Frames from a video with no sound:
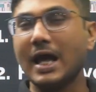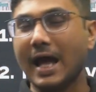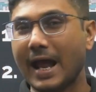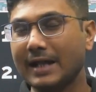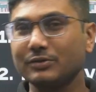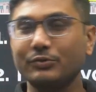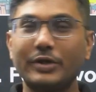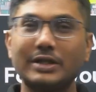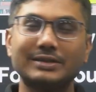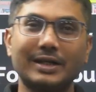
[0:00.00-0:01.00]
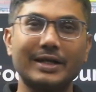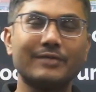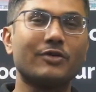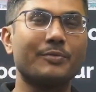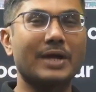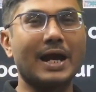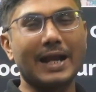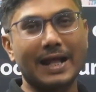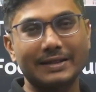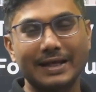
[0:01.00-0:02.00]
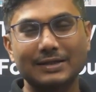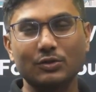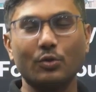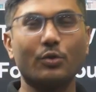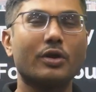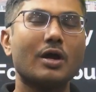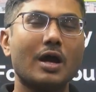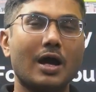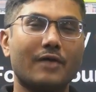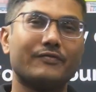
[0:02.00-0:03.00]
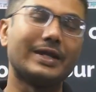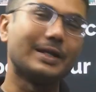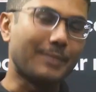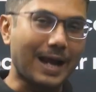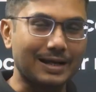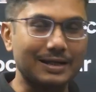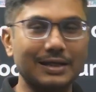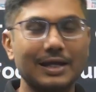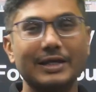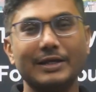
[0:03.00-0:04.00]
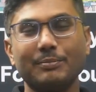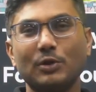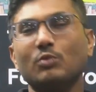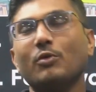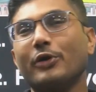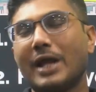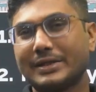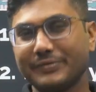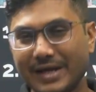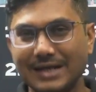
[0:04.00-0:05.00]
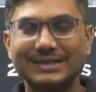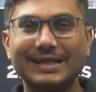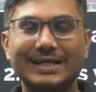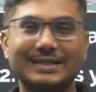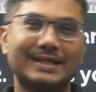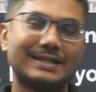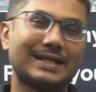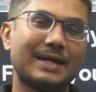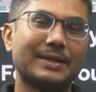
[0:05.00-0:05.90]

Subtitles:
And students studying from that, and they score very badly in PU board as well as in KCET exam,